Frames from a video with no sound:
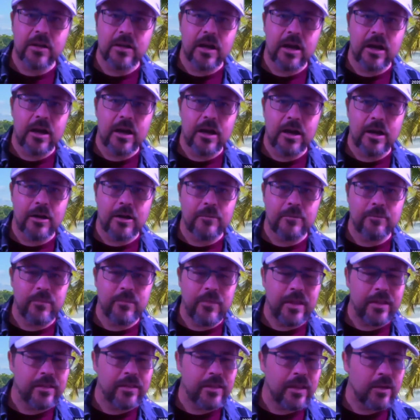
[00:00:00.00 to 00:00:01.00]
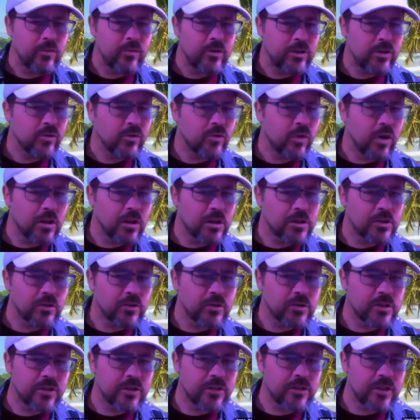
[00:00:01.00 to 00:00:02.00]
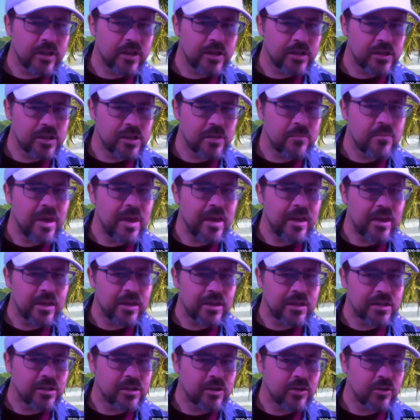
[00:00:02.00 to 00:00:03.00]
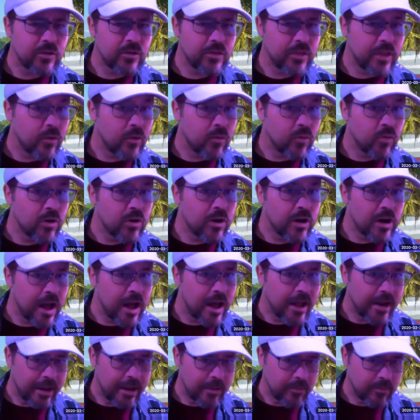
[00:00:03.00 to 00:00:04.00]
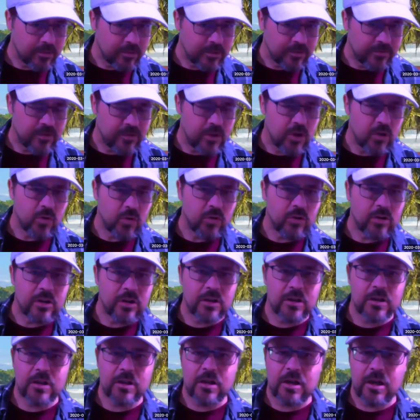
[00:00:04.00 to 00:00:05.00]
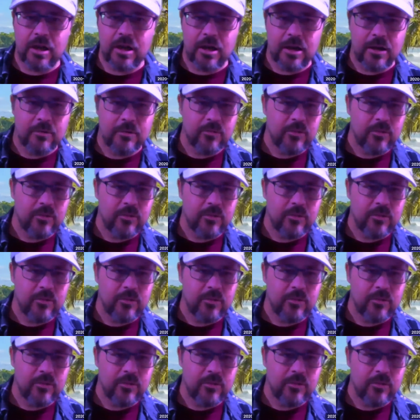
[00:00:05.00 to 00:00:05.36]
and they would do all sorts of things to make it so they were not able to vote.